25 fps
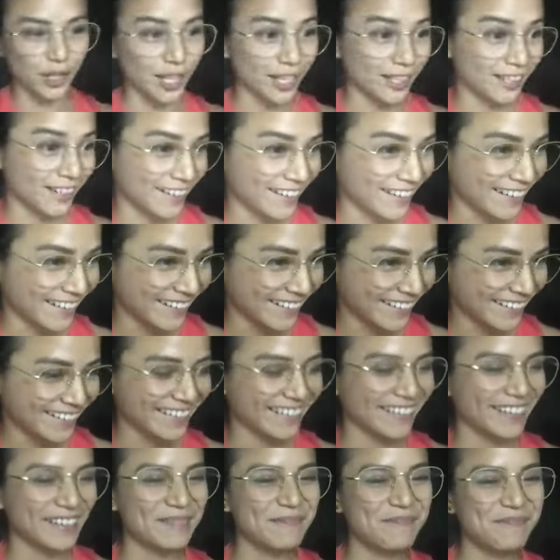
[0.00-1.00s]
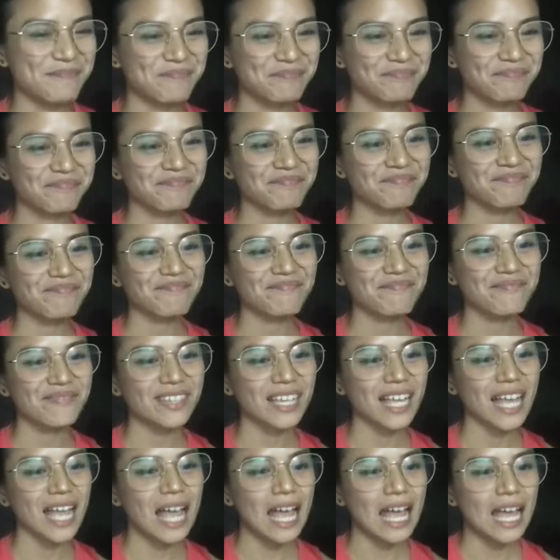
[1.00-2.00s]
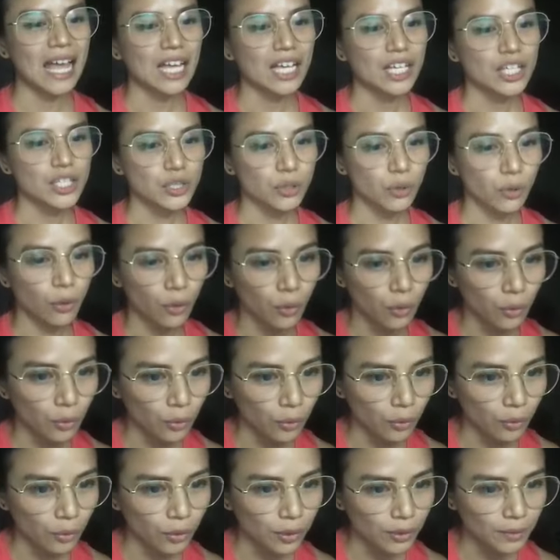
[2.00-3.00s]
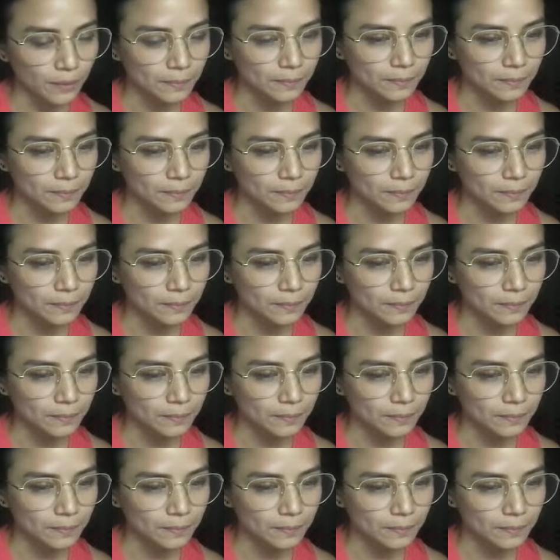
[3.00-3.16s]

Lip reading: than her. Yeah. So